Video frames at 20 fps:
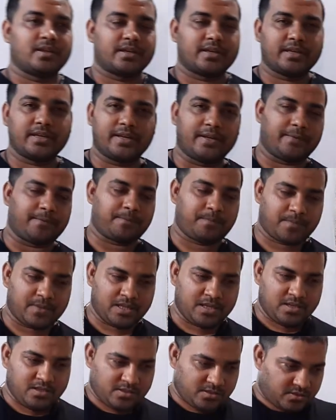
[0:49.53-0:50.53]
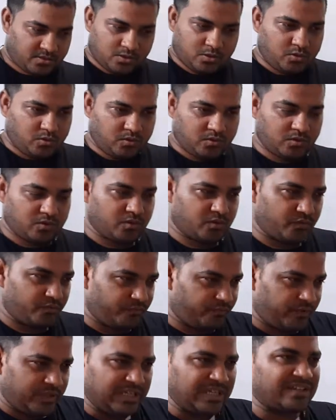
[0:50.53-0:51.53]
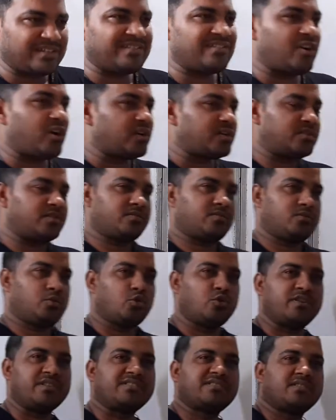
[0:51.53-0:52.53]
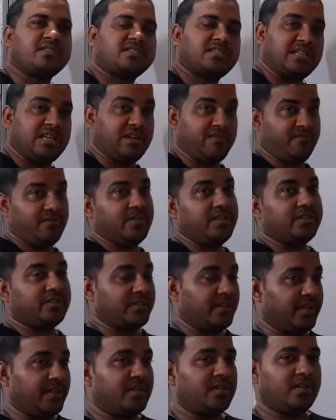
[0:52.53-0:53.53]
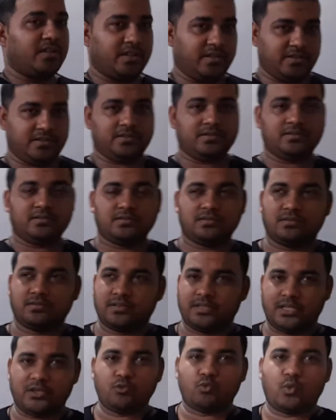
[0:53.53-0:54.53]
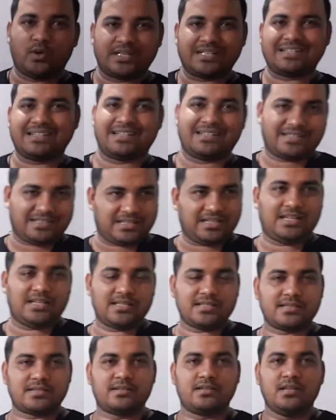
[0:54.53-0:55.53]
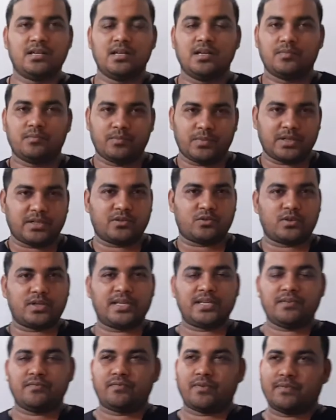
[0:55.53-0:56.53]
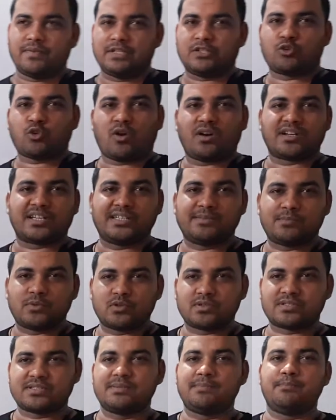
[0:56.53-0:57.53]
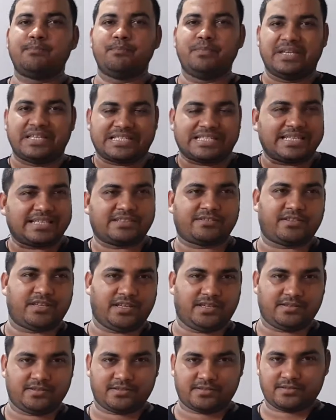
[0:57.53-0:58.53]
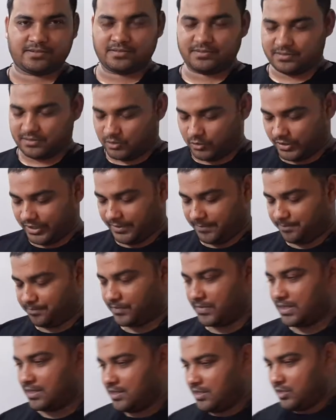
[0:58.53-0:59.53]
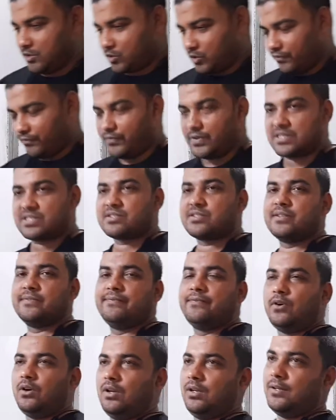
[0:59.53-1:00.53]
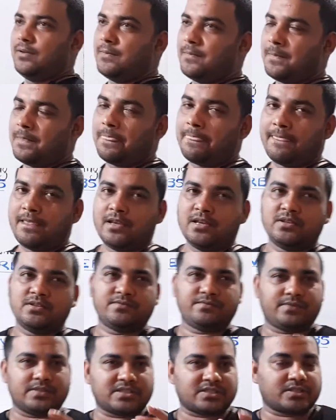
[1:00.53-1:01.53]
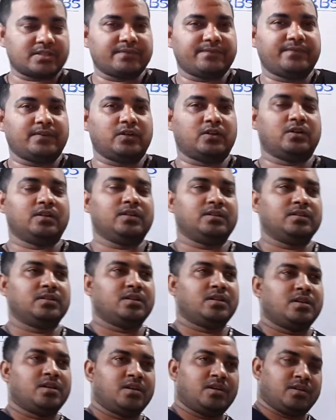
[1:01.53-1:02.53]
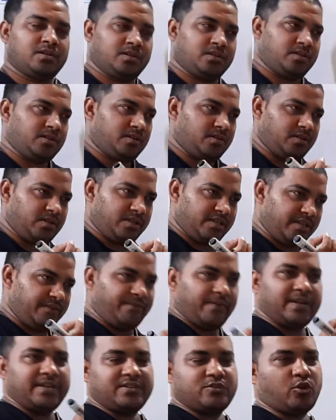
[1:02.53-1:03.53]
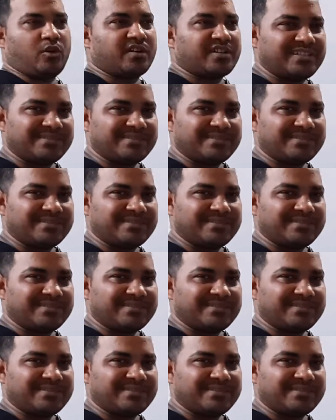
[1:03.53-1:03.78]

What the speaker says: Correct? So we are not to discuss everything here in one class, but today we will talk about some basic things. Okay. So first of all, if I talk